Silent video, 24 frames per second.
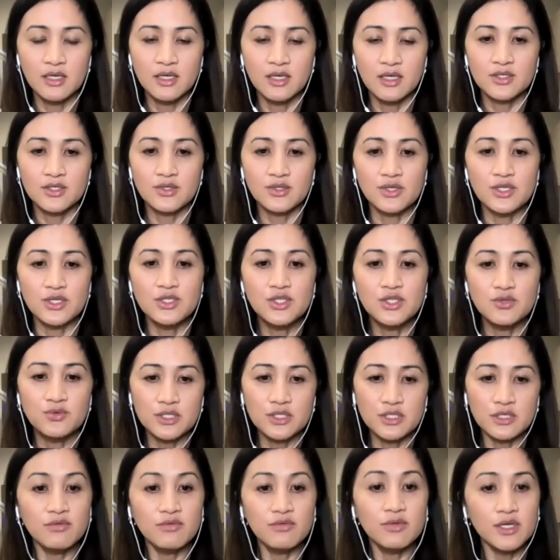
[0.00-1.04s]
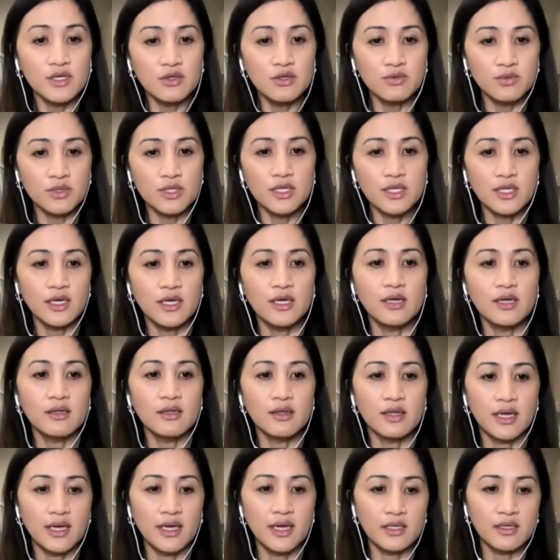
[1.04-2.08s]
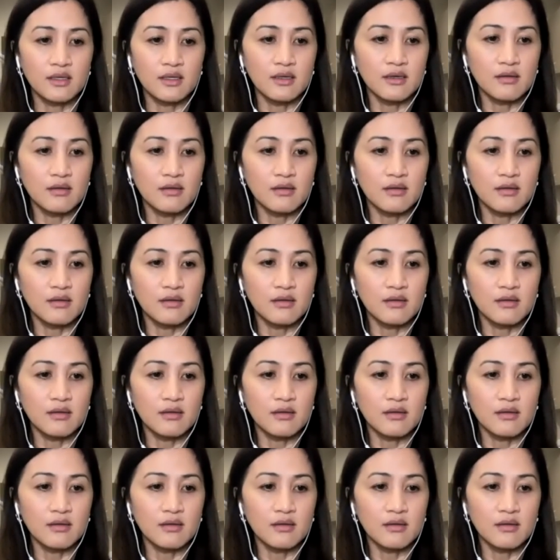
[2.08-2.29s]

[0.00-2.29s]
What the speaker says: So intuitively, you would think that